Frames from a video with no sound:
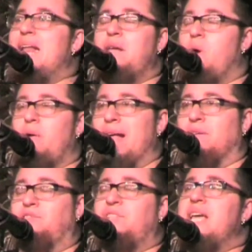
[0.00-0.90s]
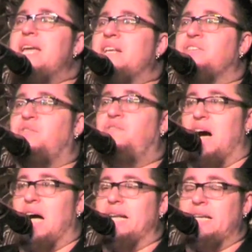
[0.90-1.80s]
"Anywhere else is
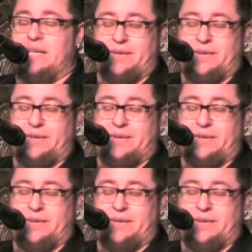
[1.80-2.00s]
fine."